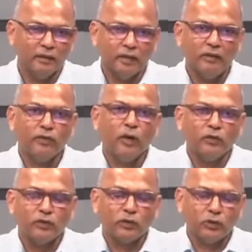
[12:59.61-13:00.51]
they
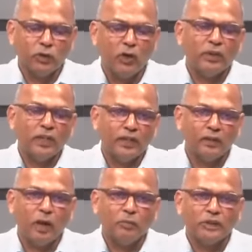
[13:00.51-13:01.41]
found throughout the
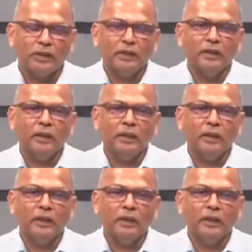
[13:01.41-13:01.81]
autopsy,